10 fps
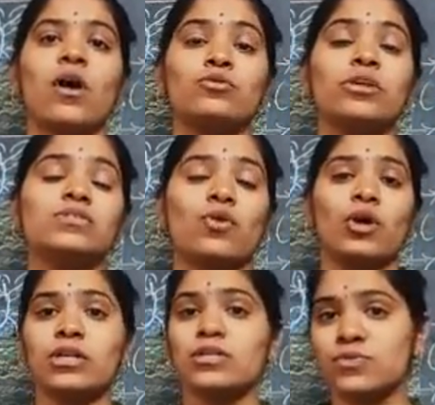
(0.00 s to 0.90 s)
the soil
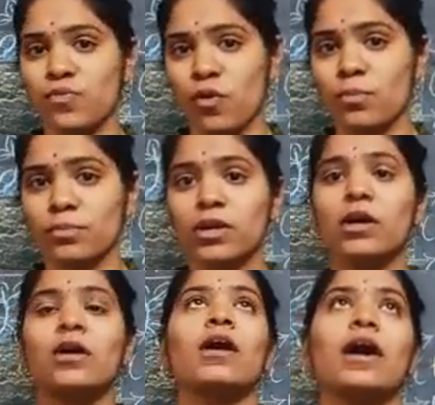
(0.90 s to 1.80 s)
is formed
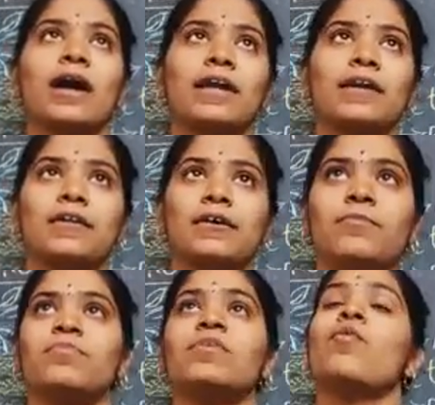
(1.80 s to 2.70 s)
and
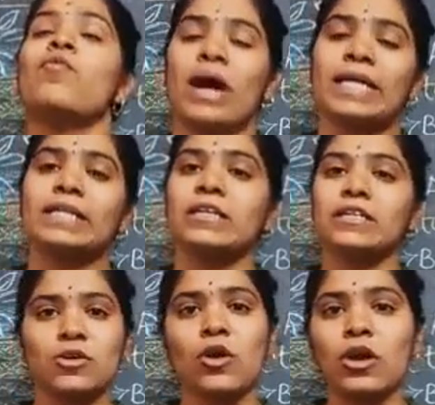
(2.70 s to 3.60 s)
why it is
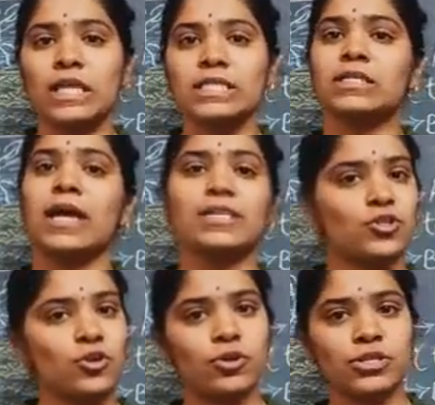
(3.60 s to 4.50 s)
called as a
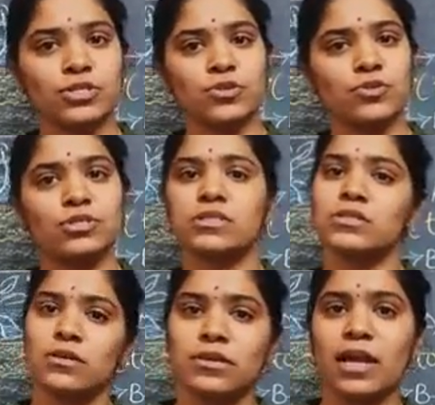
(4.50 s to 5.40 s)
natural resource,
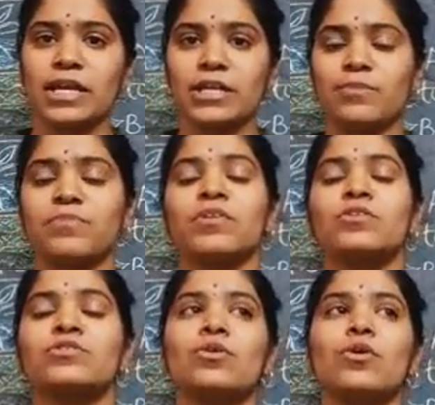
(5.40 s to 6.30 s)
right?
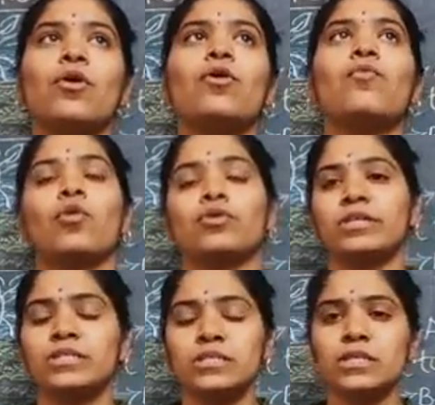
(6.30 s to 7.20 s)
So how
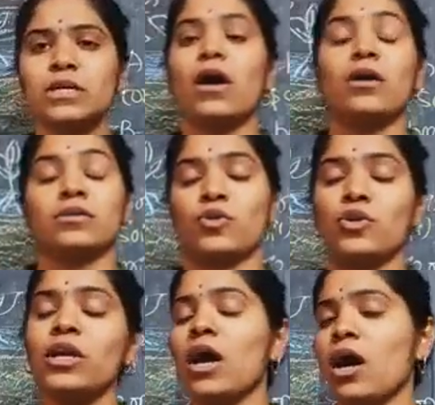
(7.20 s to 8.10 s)

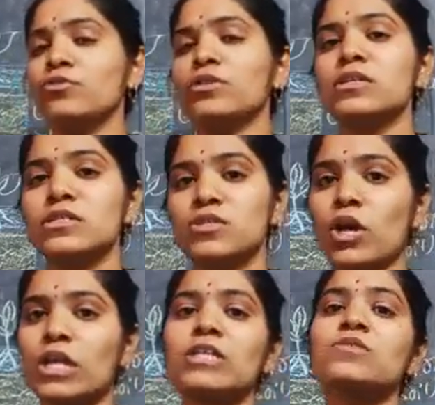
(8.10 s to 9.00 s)
the
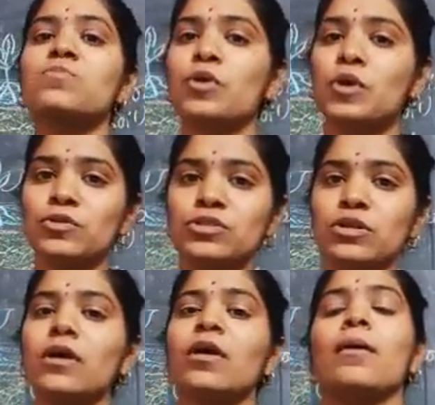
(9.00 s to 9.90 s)
soil is produced
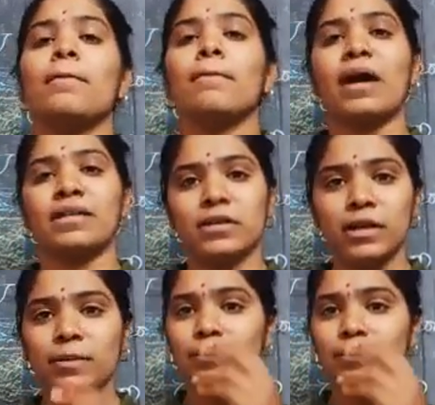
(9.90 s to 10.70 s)
by the